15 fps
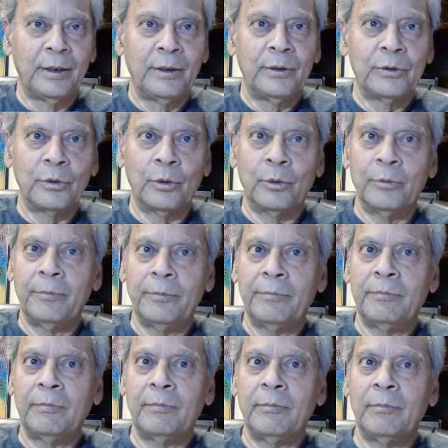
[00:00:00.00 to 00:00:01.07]
So
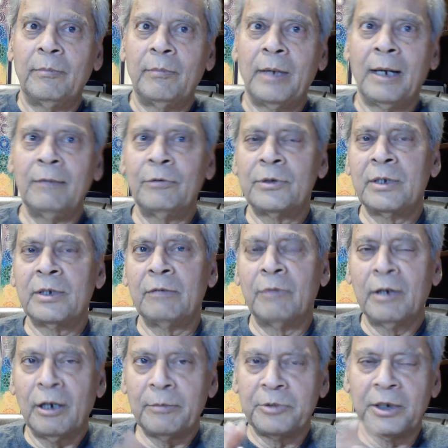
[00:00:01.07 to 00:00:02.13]
I would say
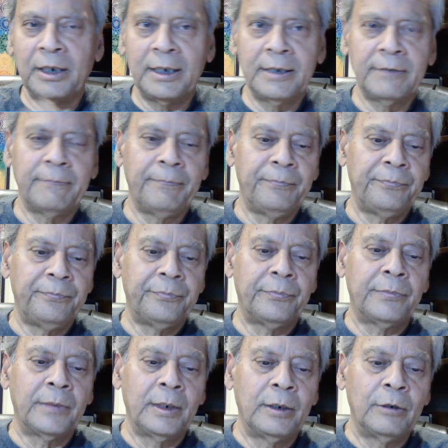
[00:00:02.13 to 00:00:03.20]
one option is
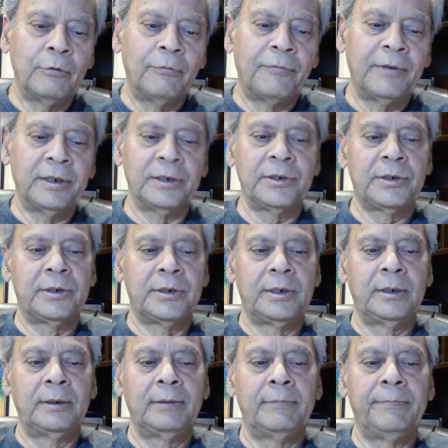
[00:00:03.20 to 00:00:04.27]
to first
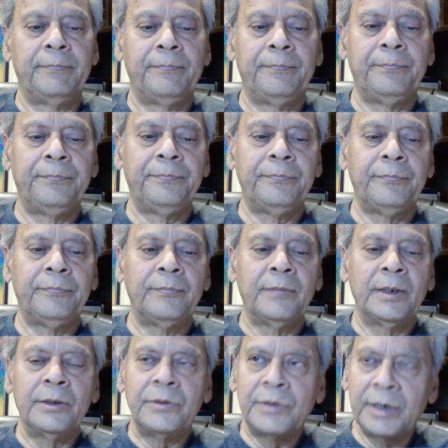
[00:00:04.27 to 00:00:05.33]

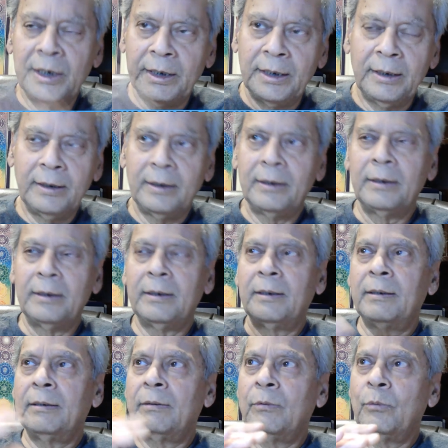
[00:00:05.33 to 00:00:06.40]
see
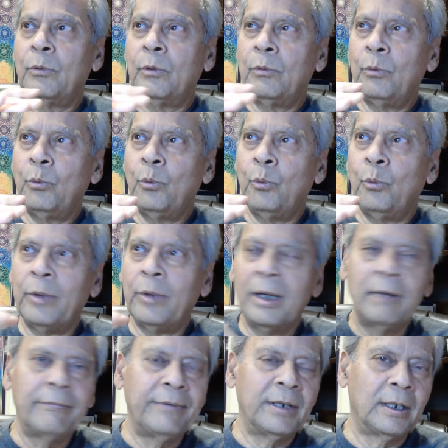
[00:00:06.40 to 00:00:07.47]

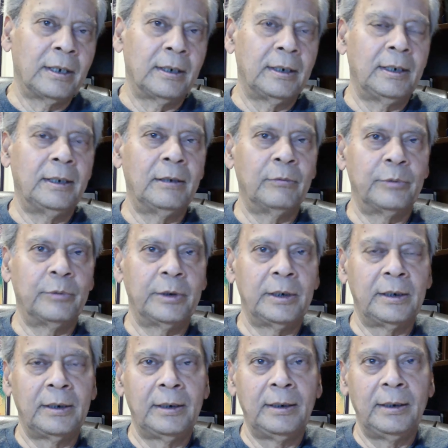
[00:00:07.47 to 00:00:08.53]
where we are in the world,
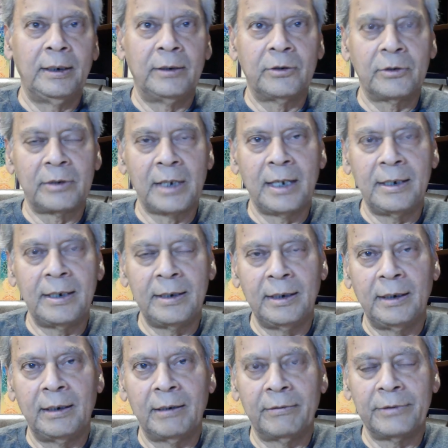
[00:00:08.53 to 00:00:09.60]
in society,
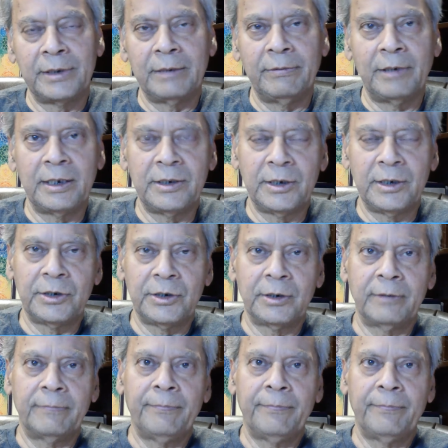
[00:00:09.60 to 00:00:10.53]
in our civilization,